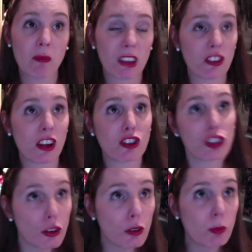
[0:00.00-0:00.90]
If you had
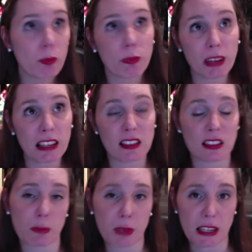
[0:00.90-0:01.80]
2
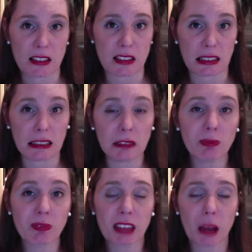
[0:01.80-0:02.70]
pieces of pizza,
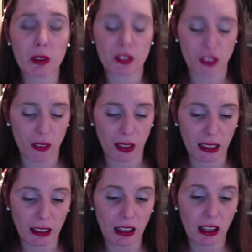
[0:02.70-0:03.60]
that was
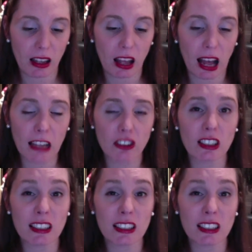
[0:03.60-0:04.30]
fine. Actually,